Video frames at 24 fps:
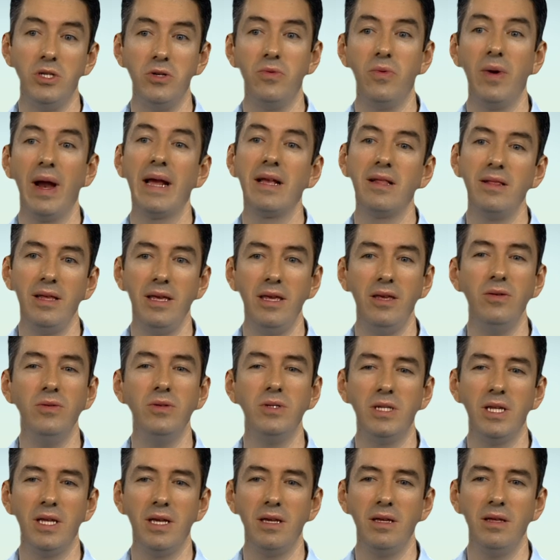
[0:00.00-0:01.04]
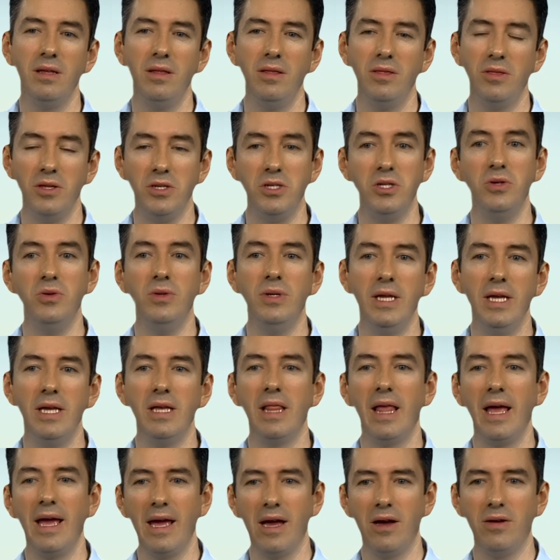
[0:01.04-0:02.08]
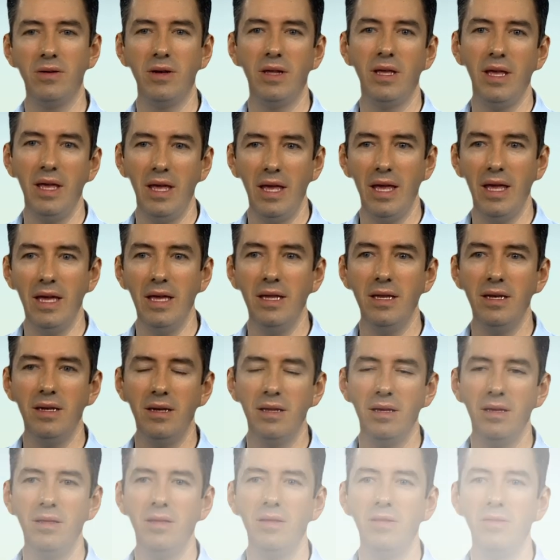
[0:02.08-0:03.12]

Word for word: directly using the 2D layout in